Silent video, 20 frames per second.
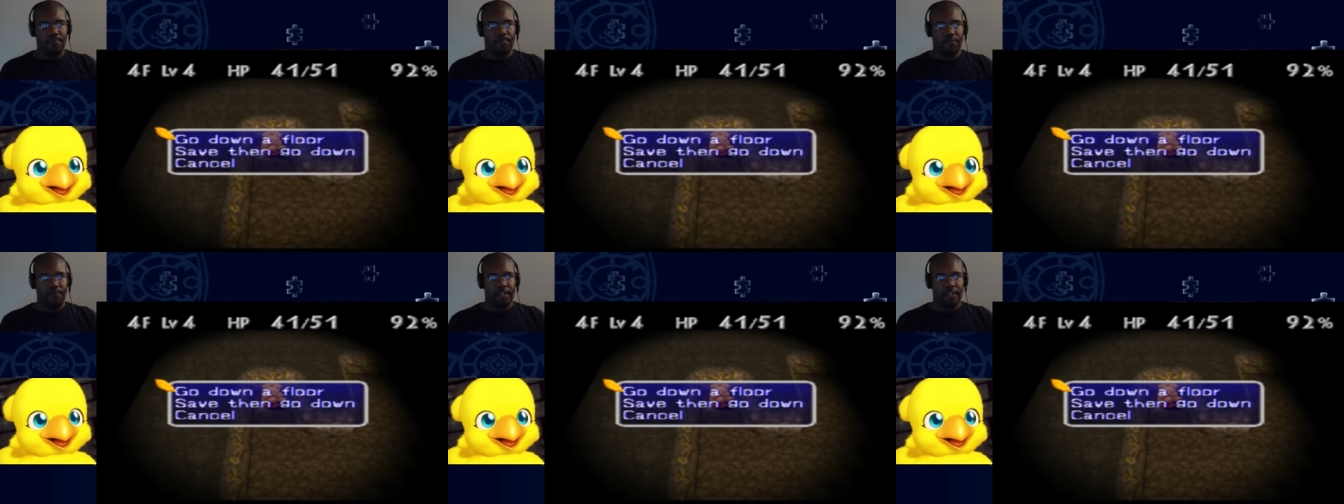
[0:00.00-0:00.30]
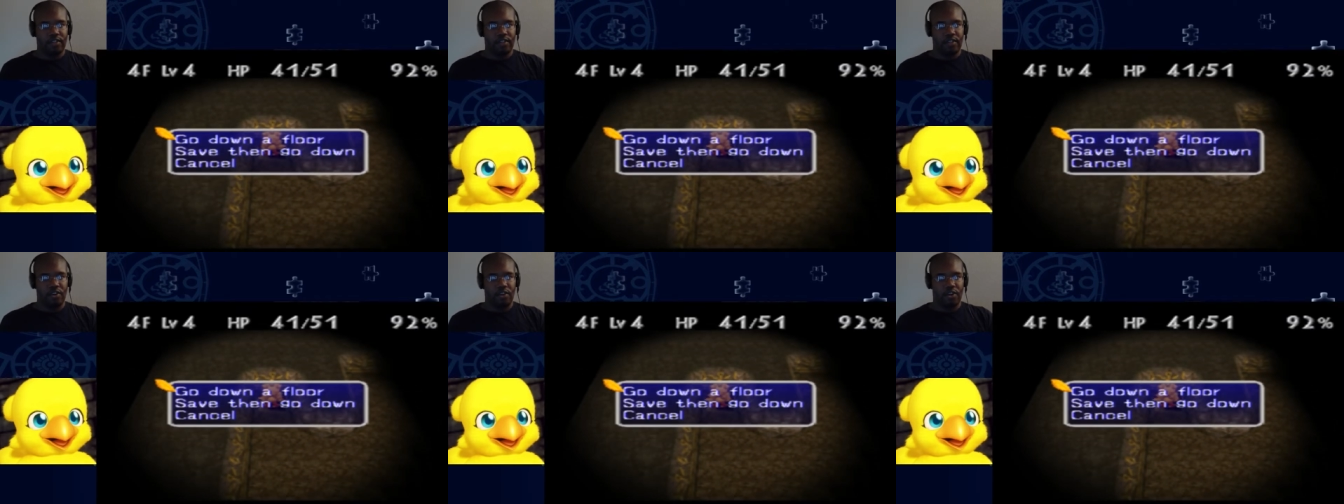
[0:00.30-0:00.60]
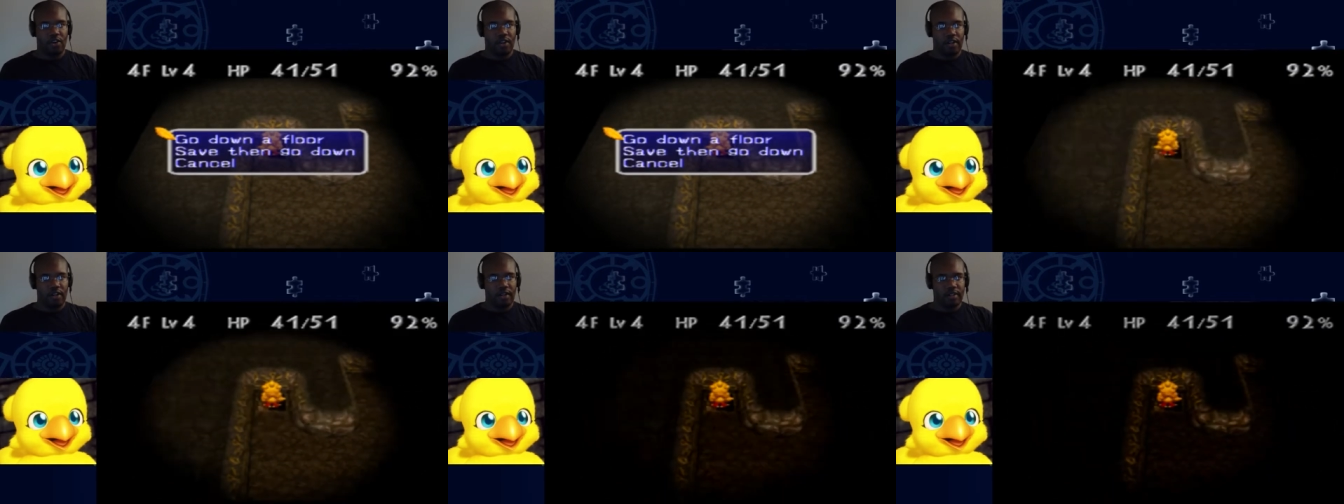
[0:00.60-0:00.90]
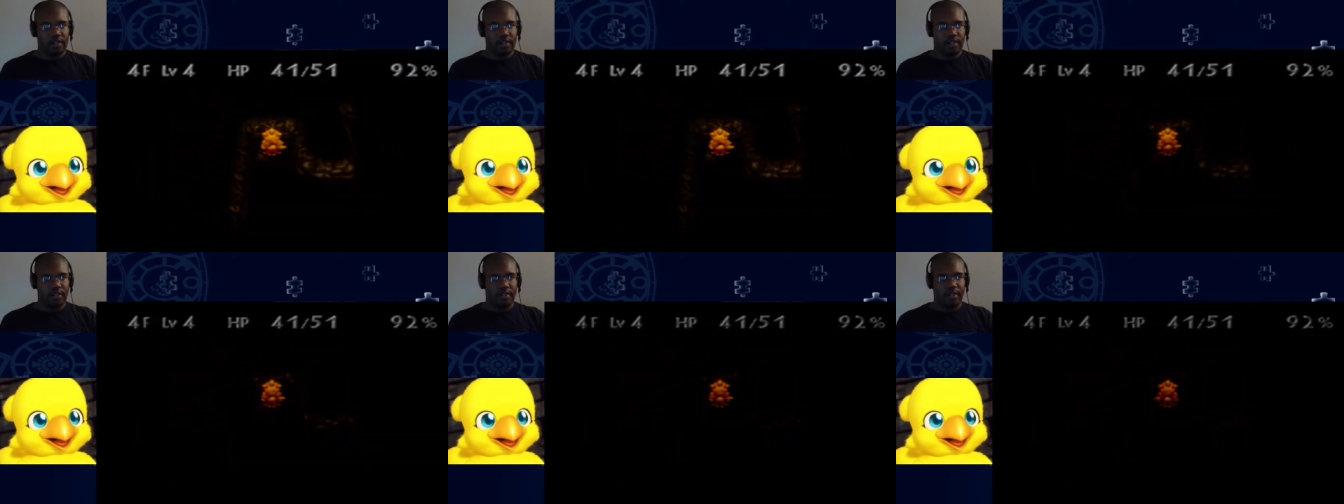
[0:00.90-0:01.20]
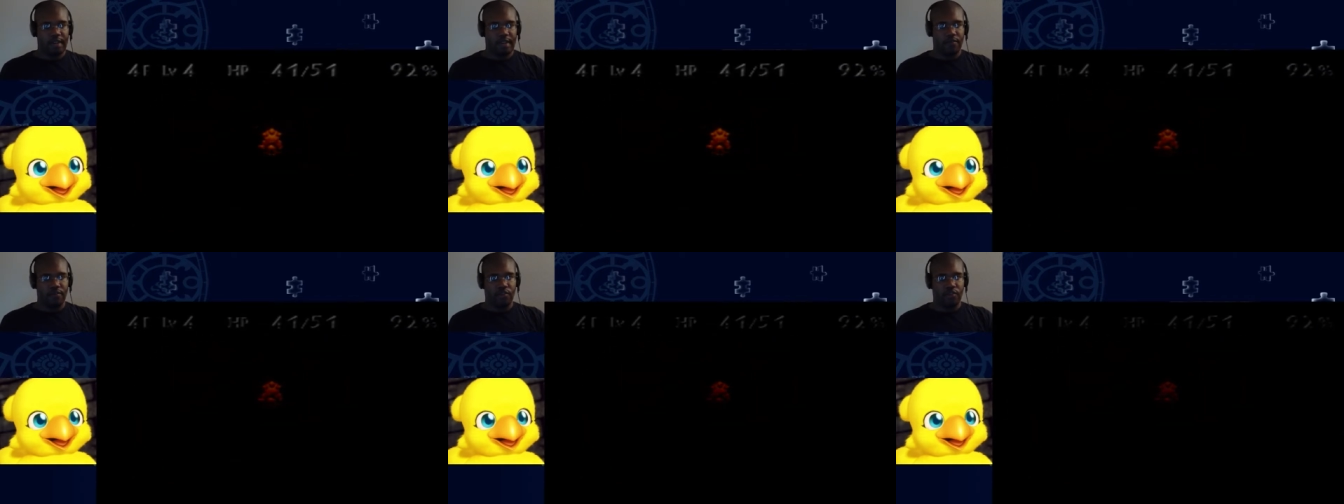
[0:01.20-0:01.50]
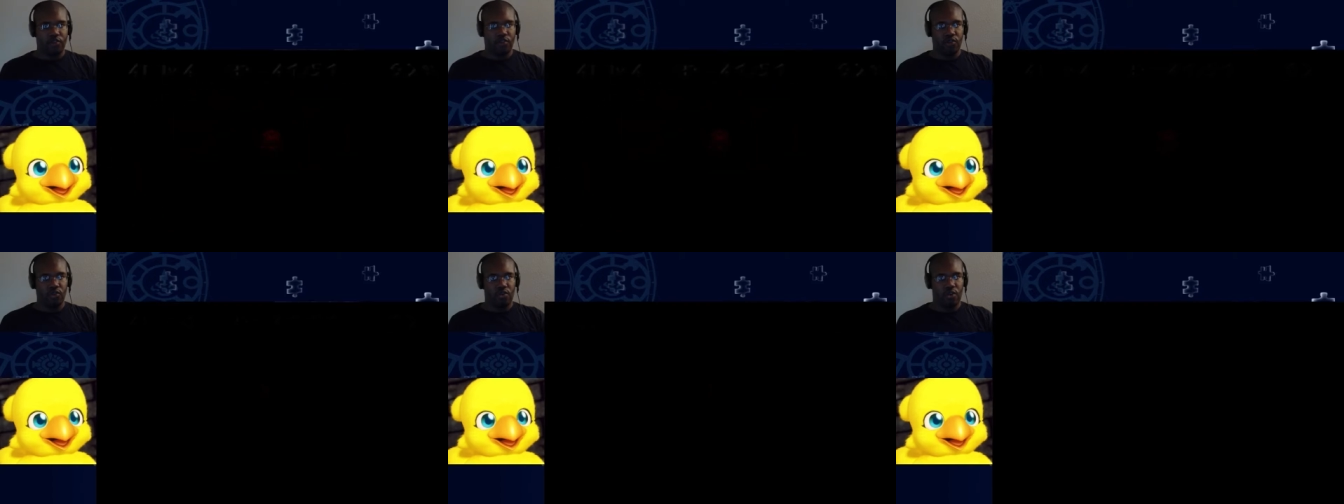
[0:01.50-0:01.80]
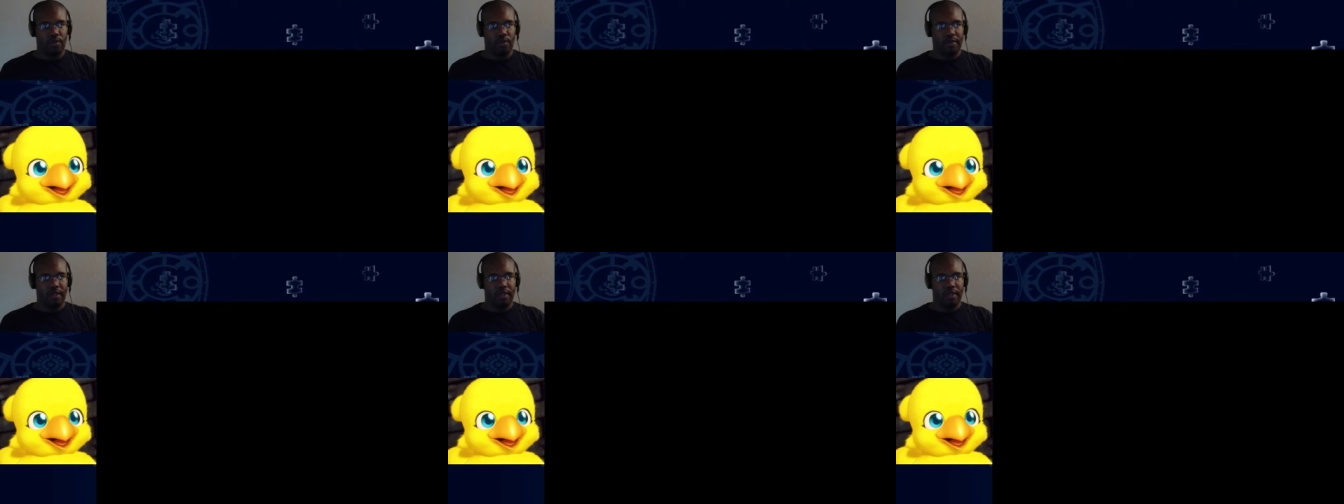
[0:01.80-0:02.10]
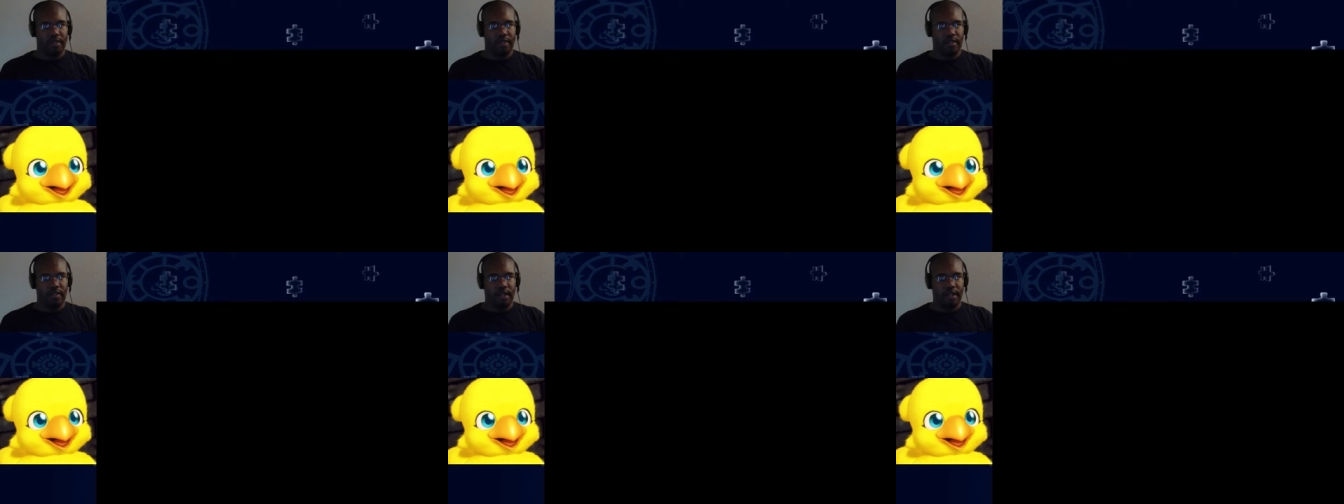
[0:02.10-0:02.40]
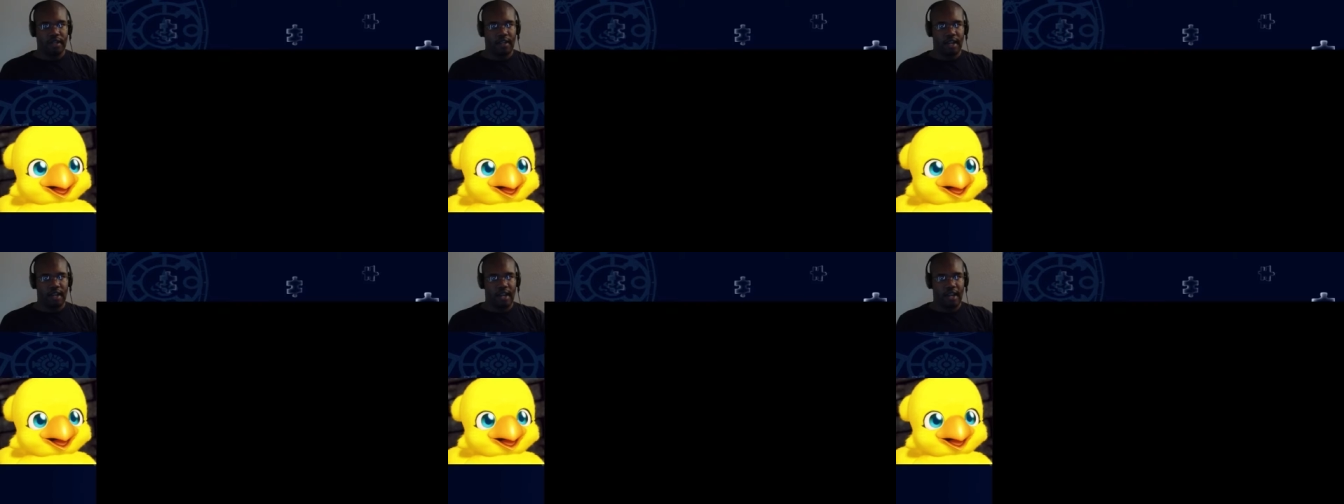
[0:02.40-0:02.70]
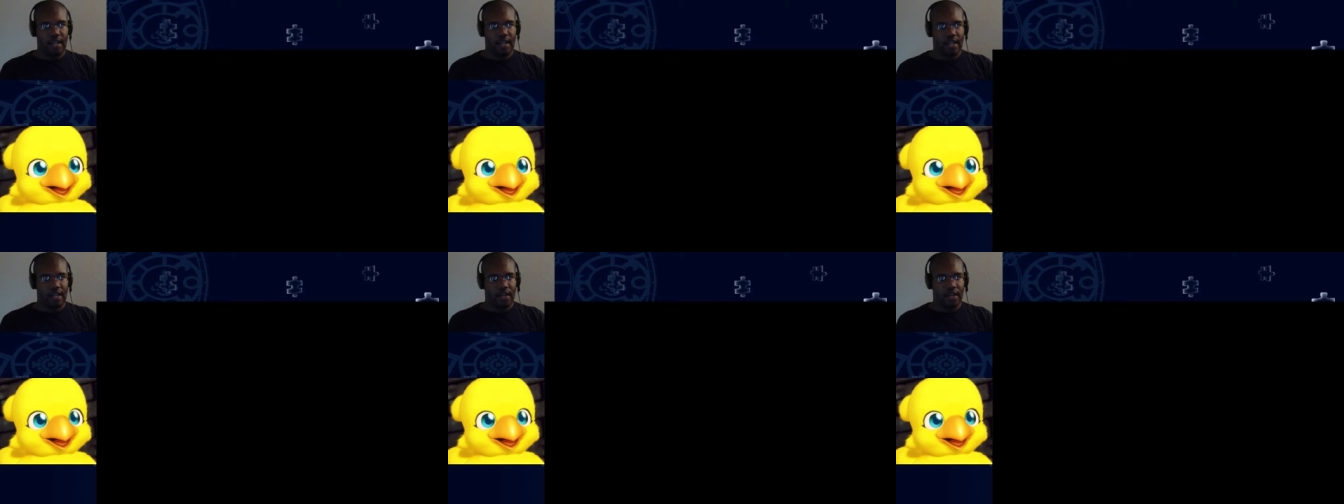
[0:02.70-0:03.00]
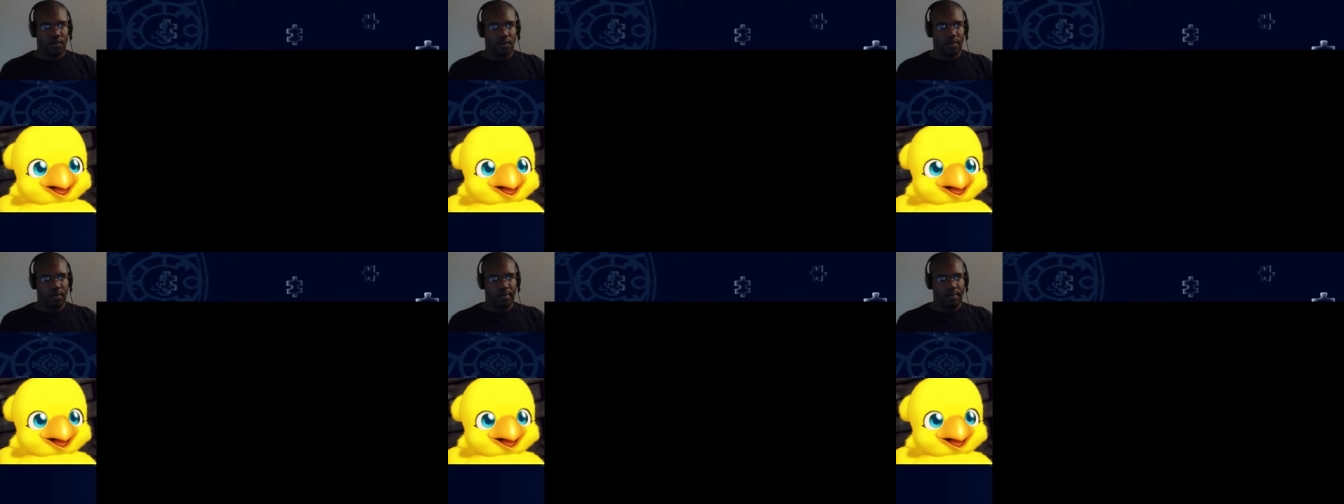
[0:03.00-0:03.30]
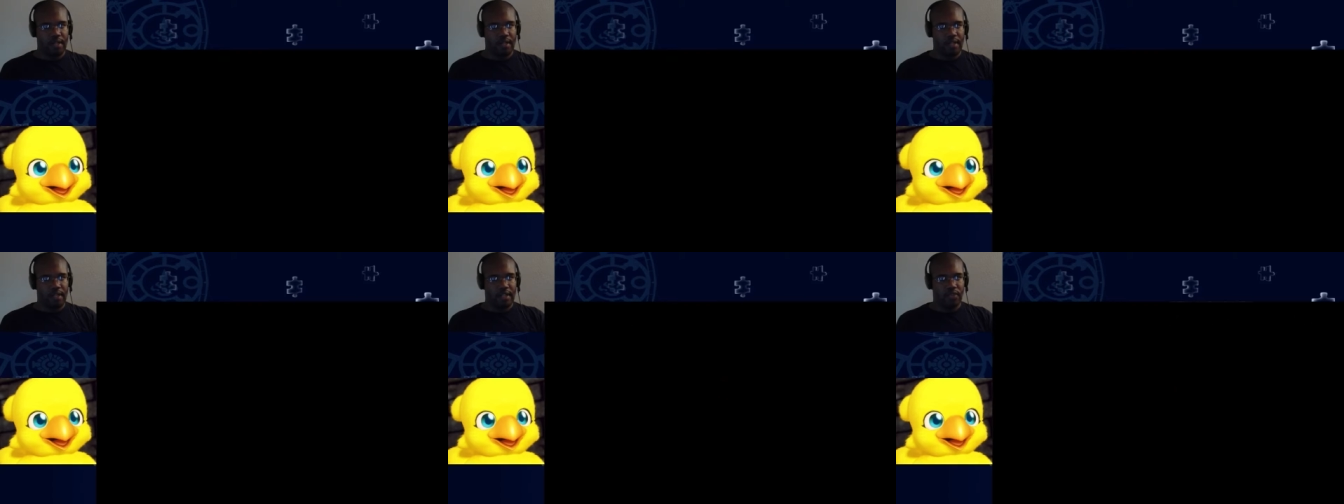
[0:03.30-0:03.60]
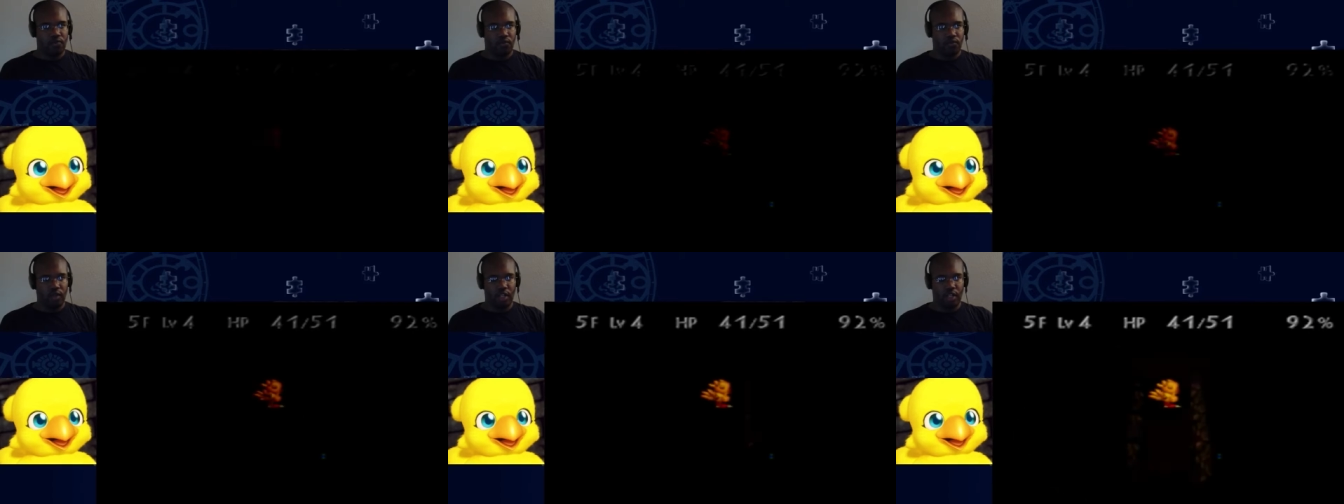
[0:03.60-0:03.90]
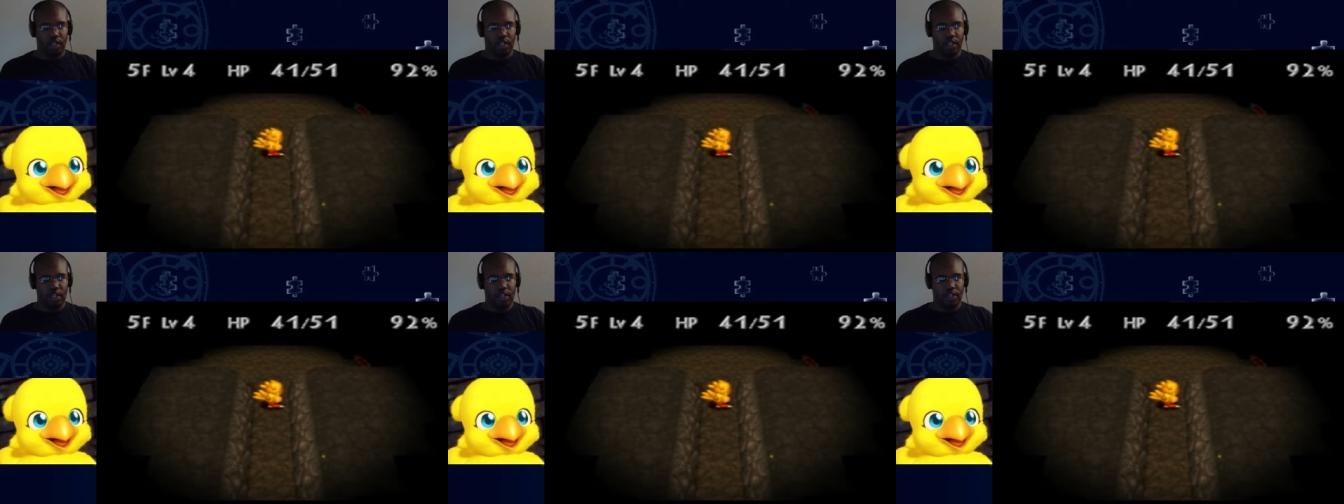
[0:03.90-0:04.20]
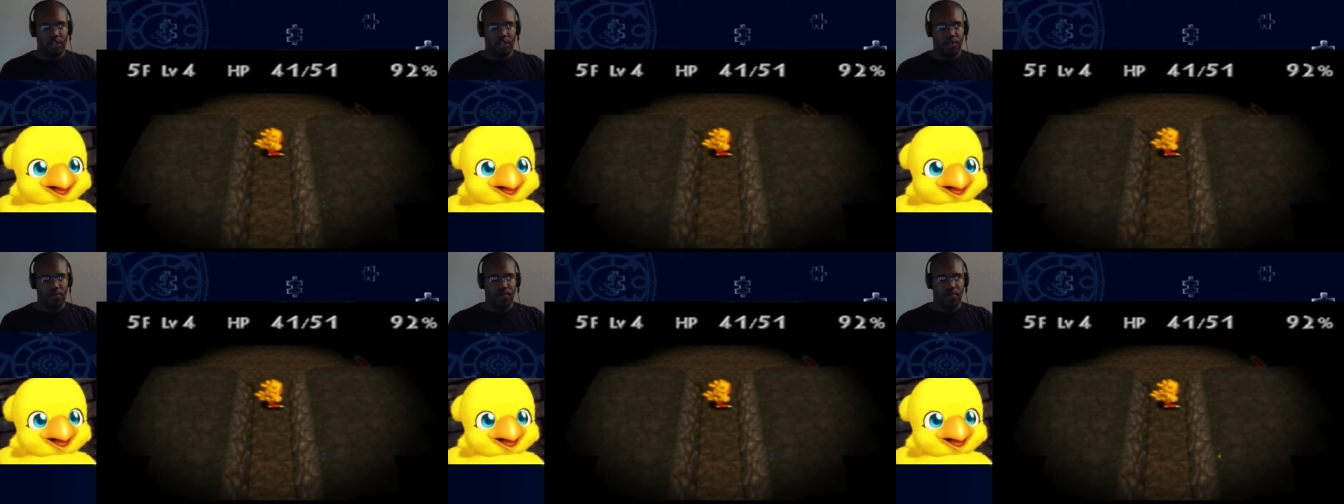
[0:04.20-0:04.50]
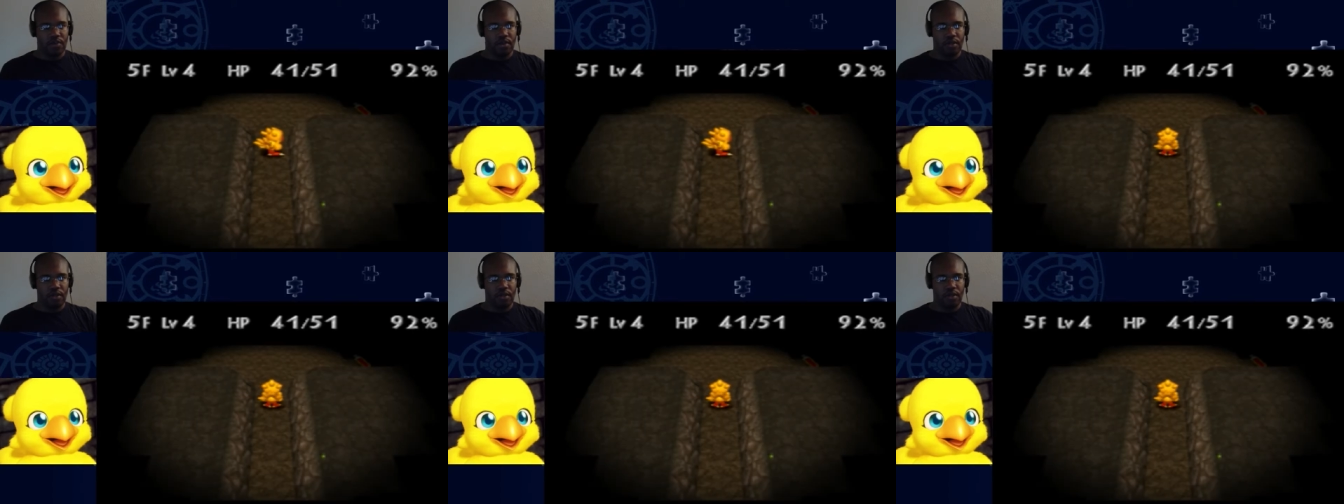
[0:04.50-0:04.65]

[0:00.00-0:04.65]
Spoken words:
It's hard to say for sure because the King equipment is really good too.